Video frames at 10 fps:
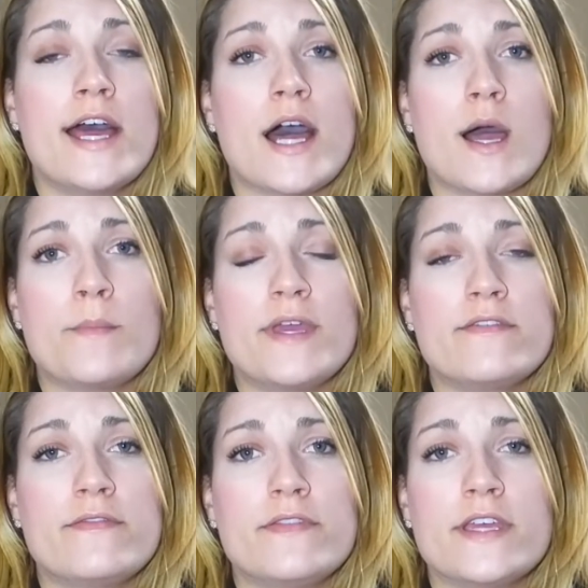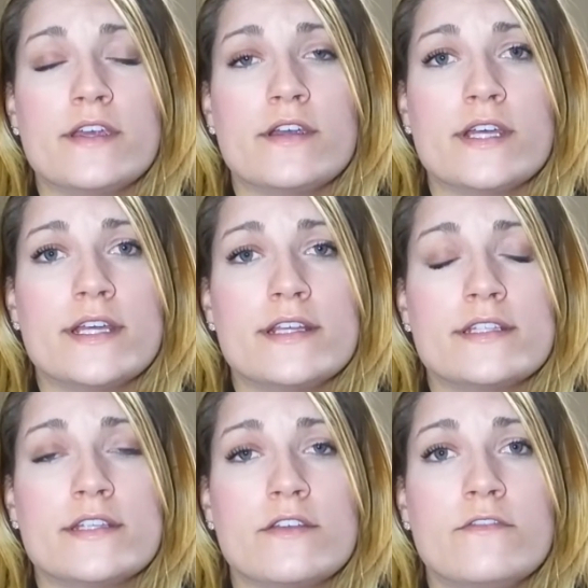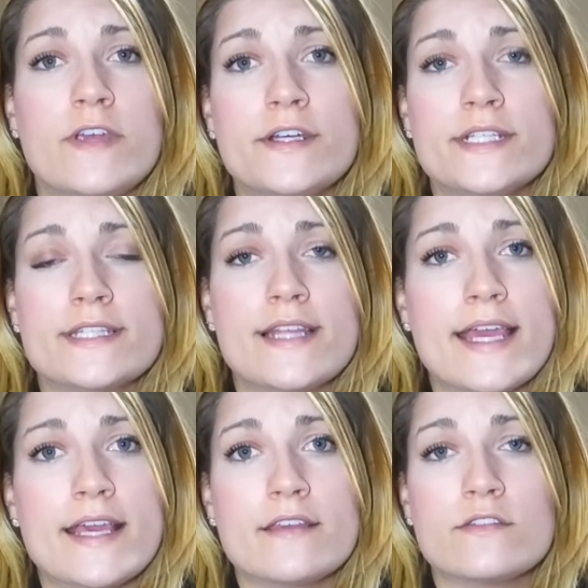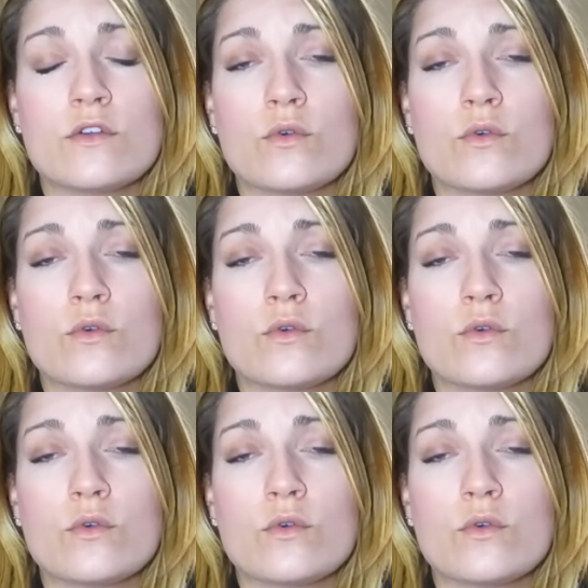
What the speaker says: If there is various lengths